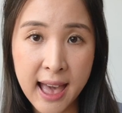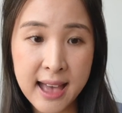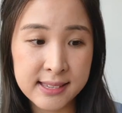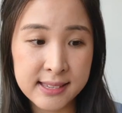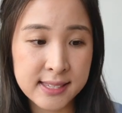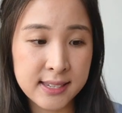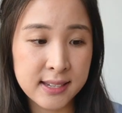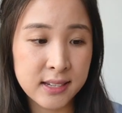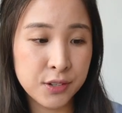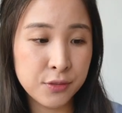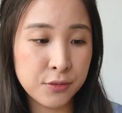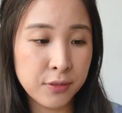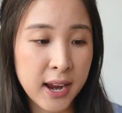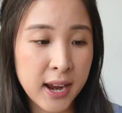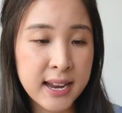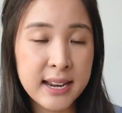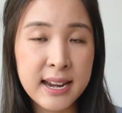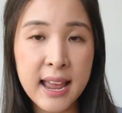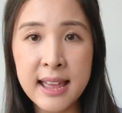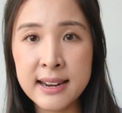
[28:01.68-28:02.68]
acid,
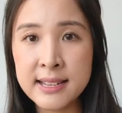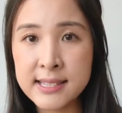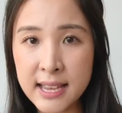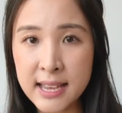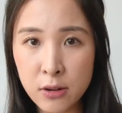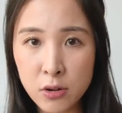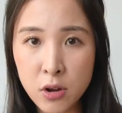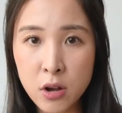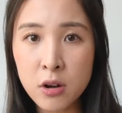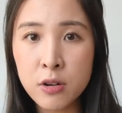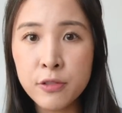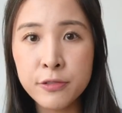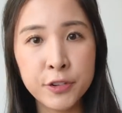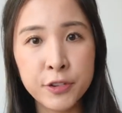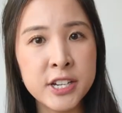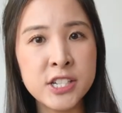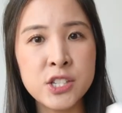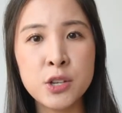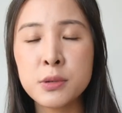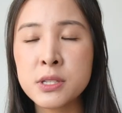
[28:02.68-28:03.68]
right? And it's
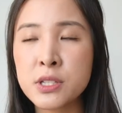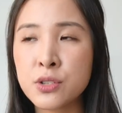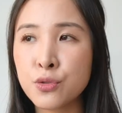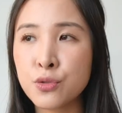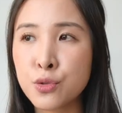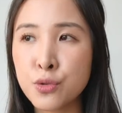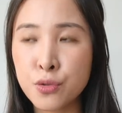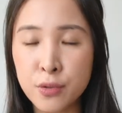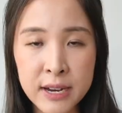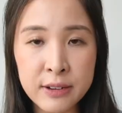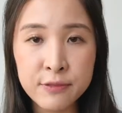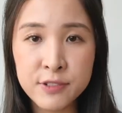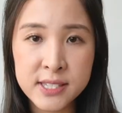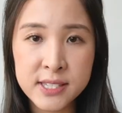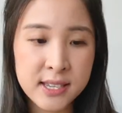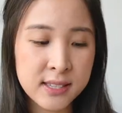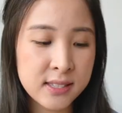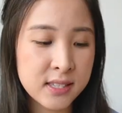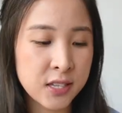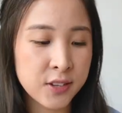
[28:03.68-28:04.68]
alcohol-free, so it's great for
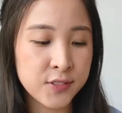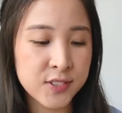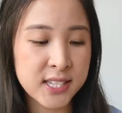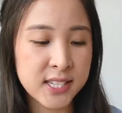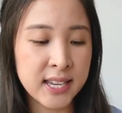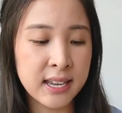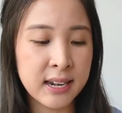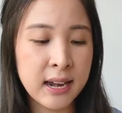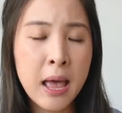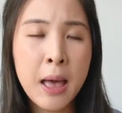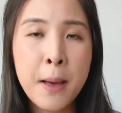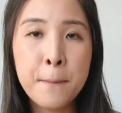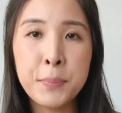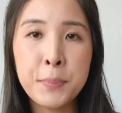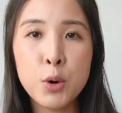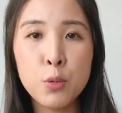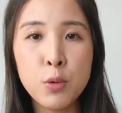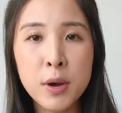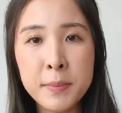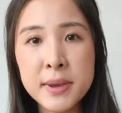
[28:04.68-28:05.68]
sensitive skin.
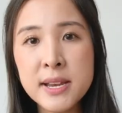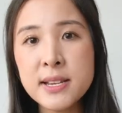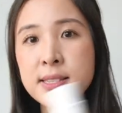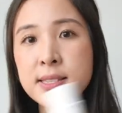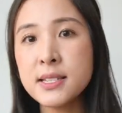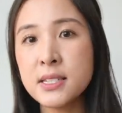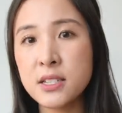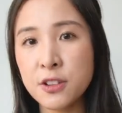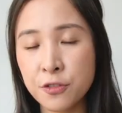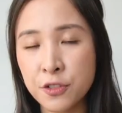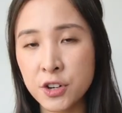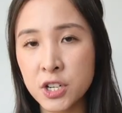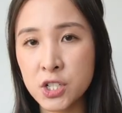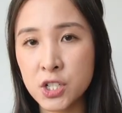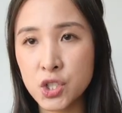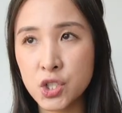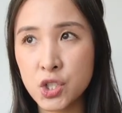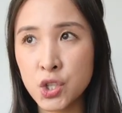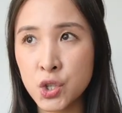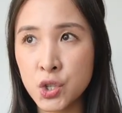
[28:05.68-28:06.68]
But what makes it different
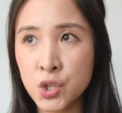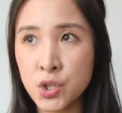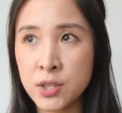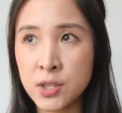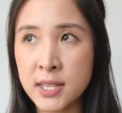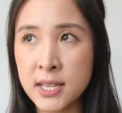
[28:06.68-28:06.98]
to